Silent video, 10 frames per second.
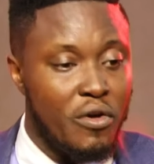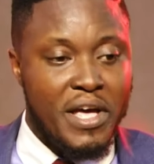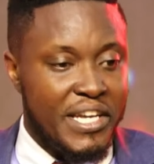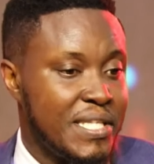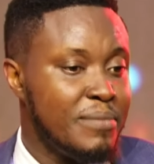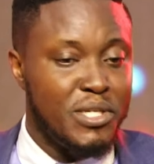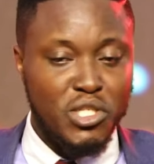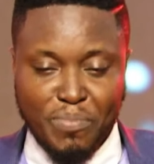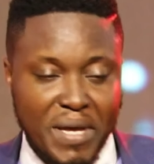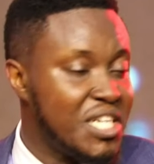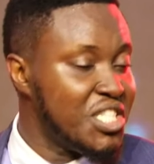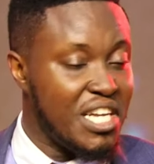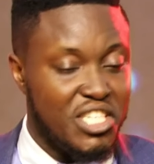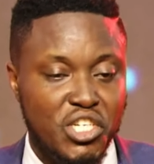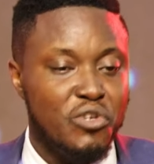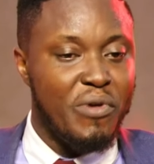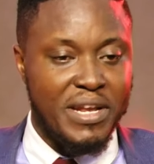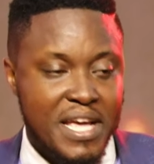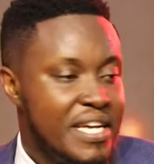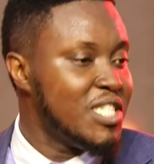It's time to begin to speak to our children.
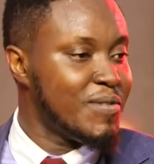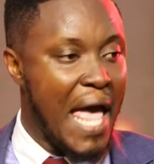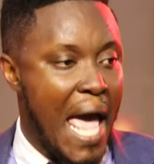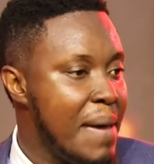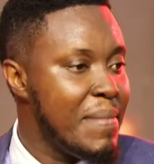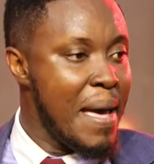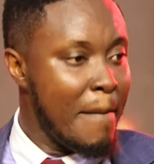It's time,